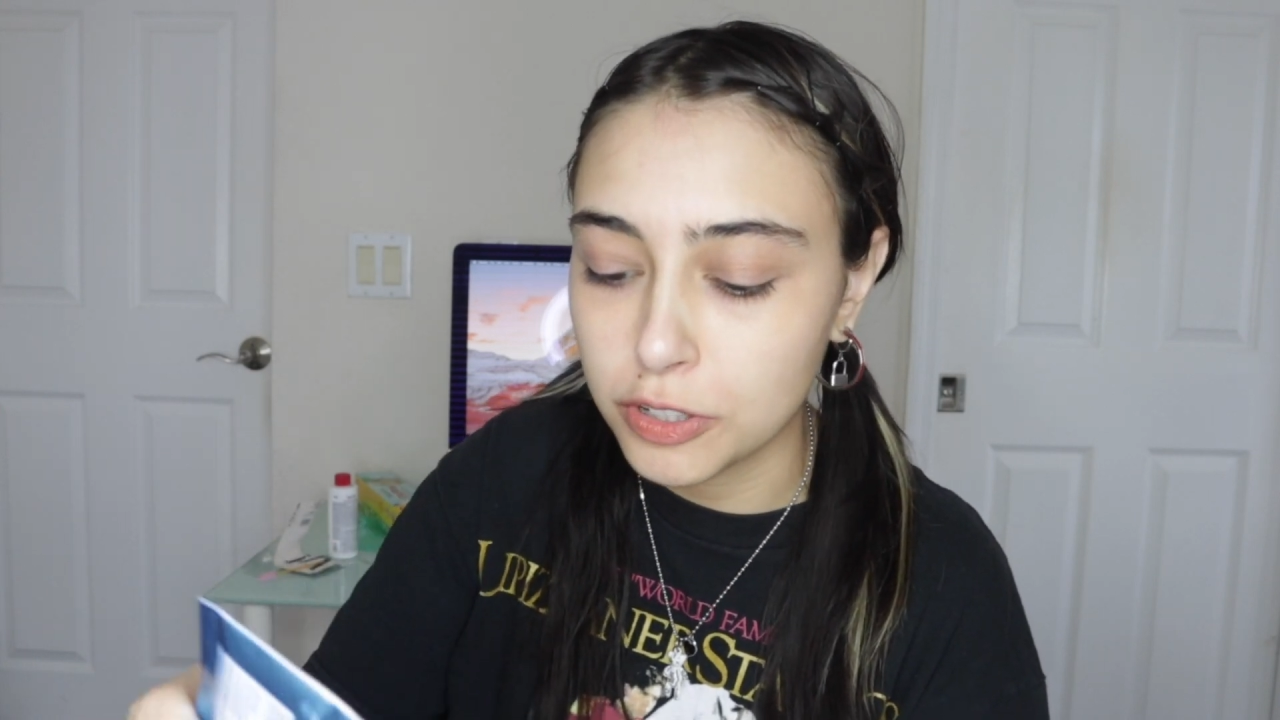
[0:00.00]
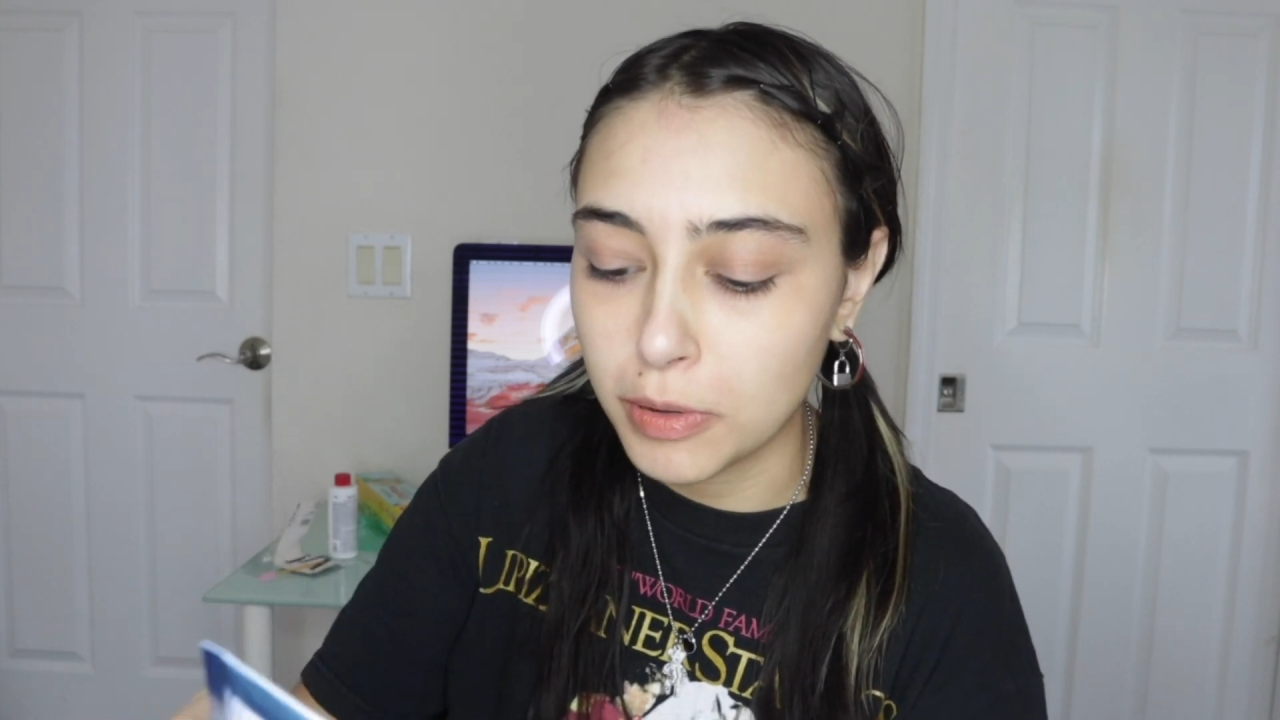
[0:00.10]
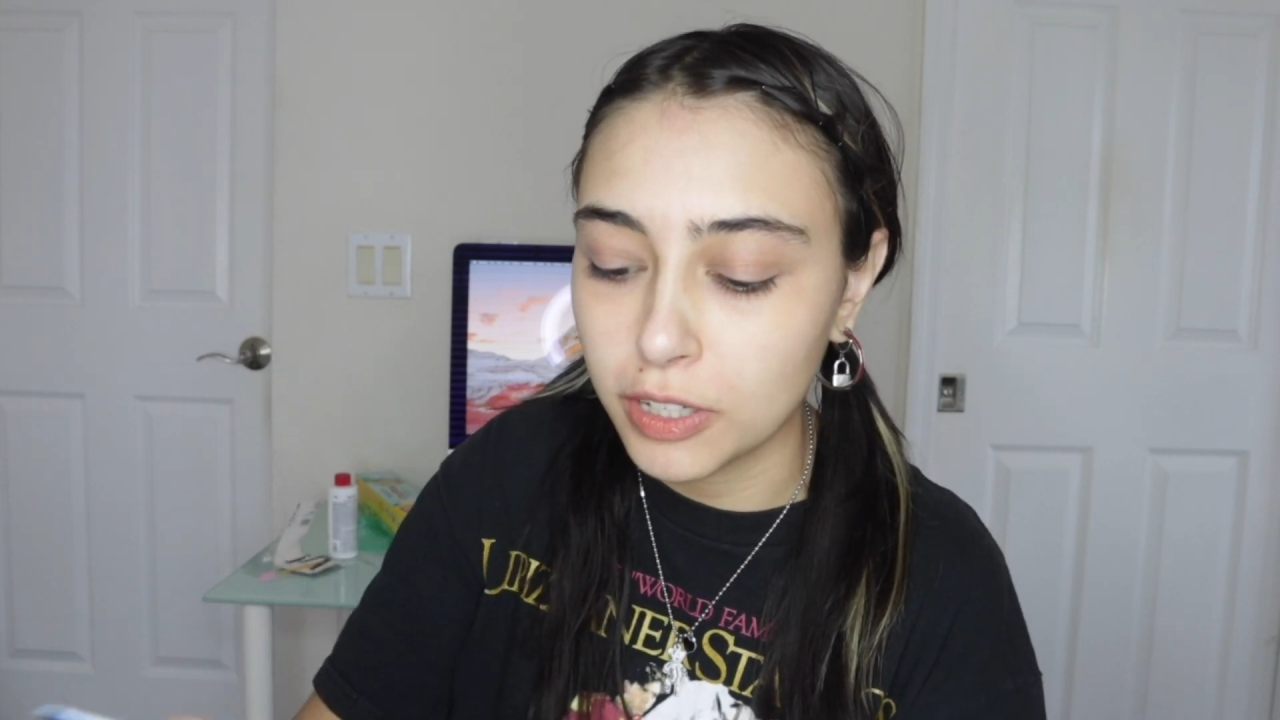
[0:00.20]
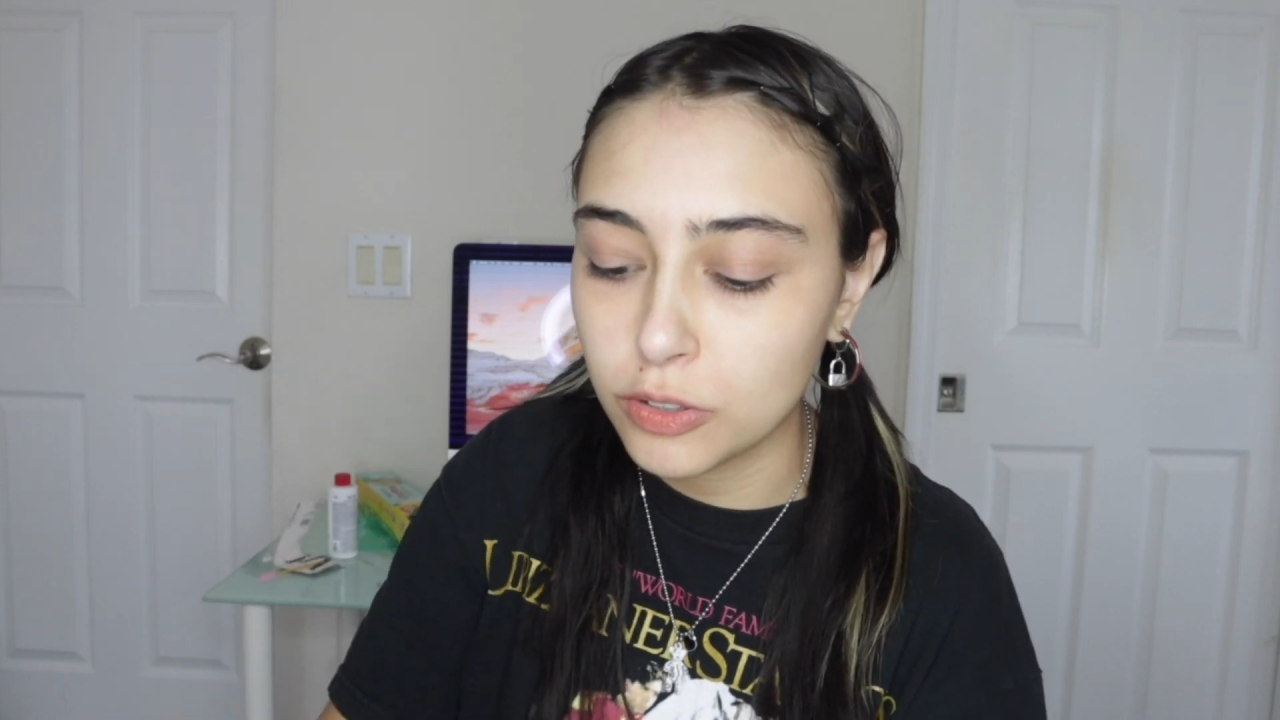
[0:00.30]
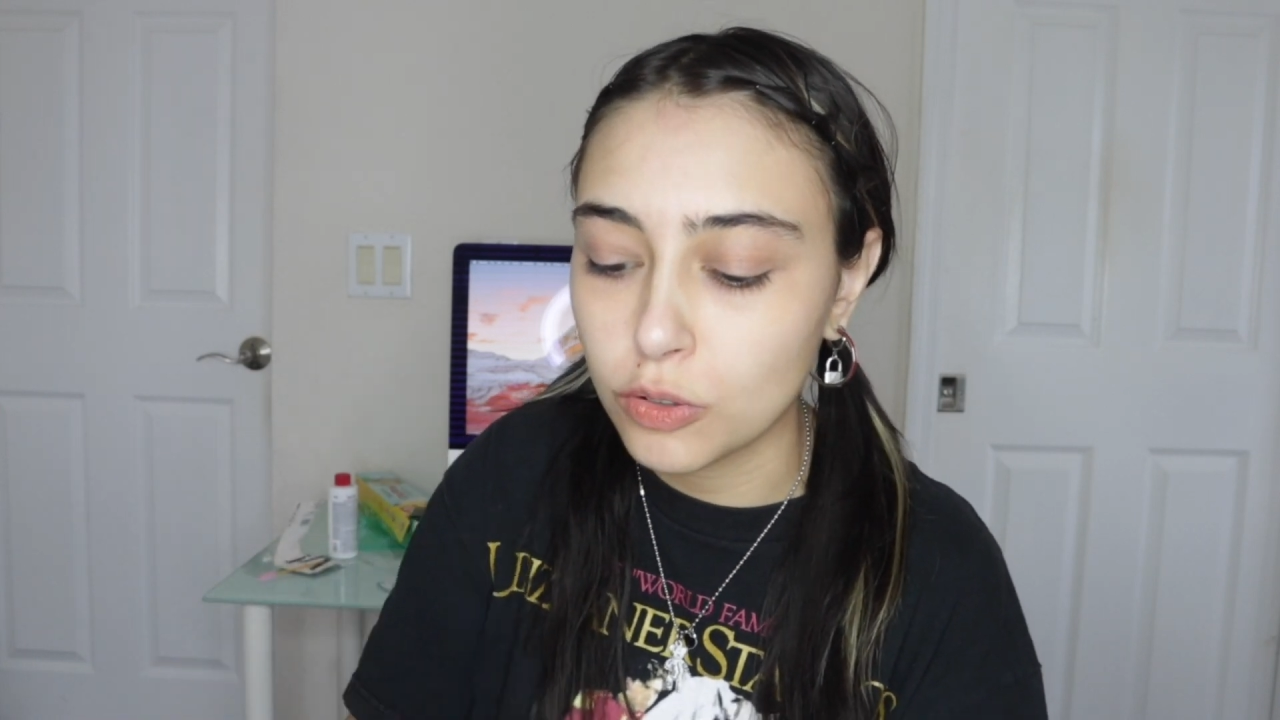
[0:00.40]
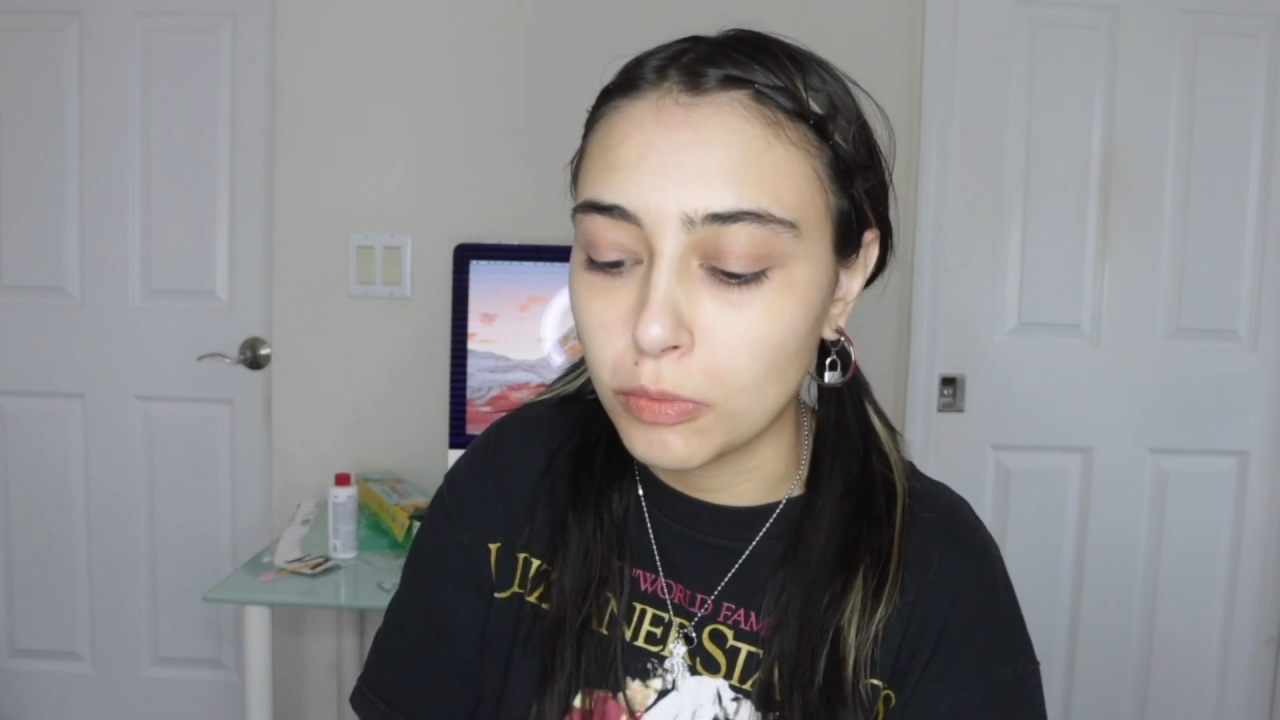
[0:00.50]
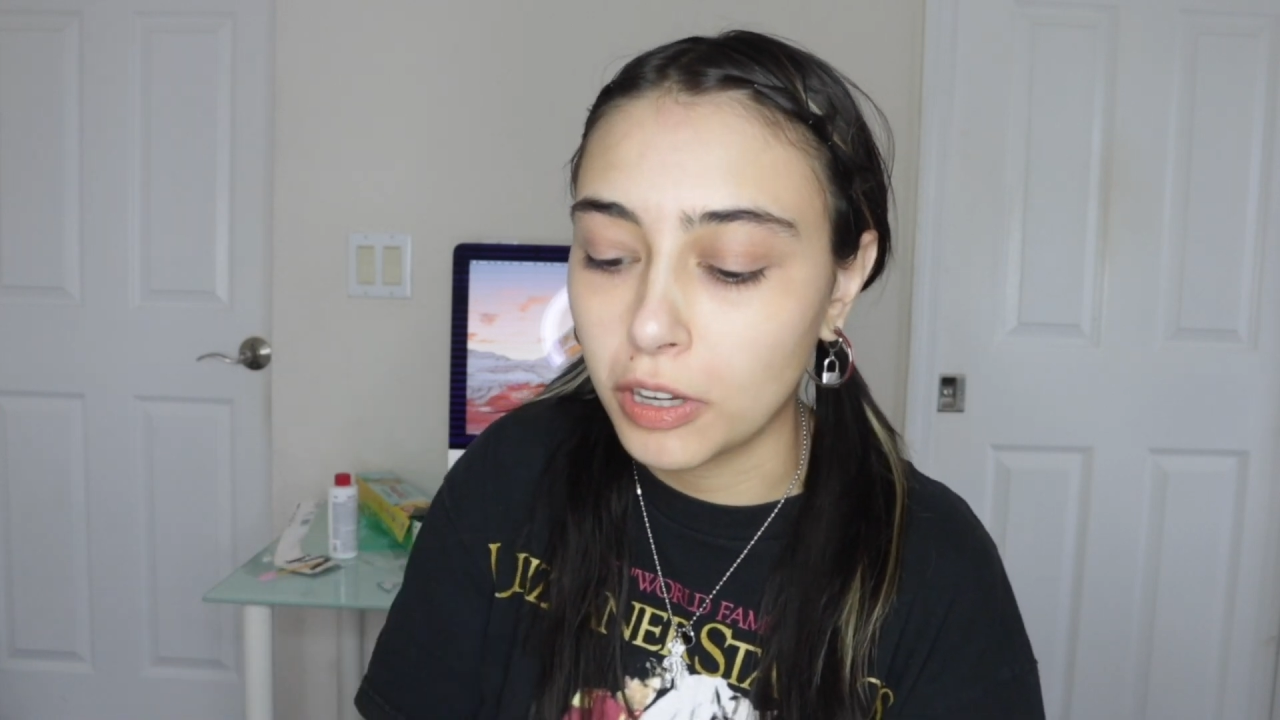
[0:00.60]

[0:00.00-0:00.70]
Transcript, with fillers: just make too